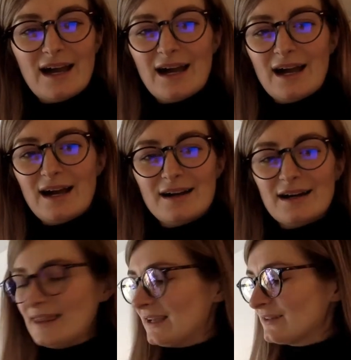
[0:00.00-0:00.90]

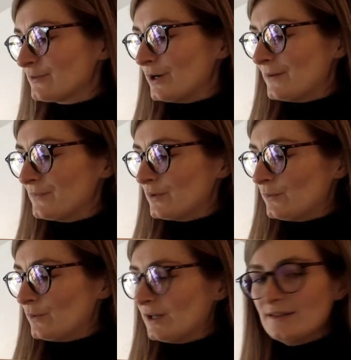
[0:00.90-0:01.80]
Last one.
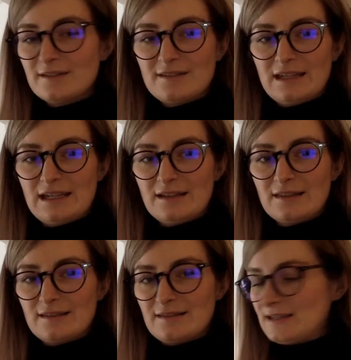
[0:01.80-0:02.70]

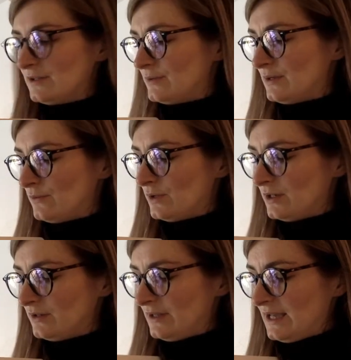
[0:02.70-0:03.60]
1/6 take away
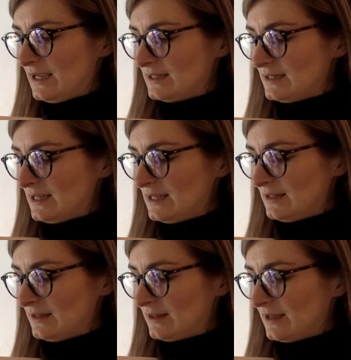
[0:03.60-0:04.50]

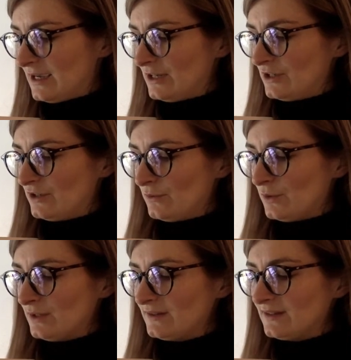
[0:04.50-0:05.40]
1/18. I know that
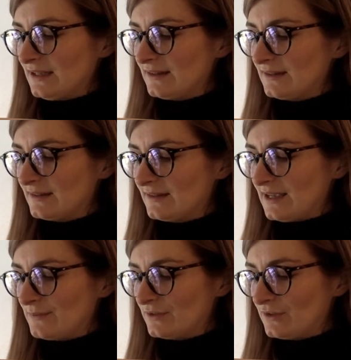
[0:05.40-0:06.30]
1/6 is the
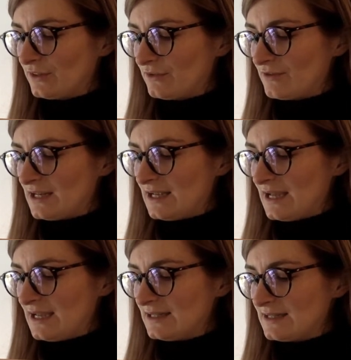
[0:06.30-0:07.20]
same as
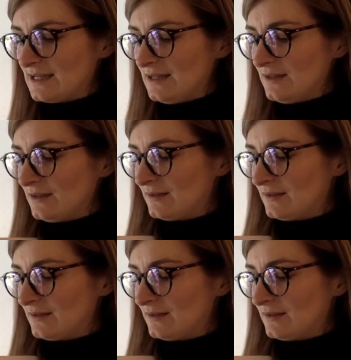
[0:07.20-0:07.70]
3/18.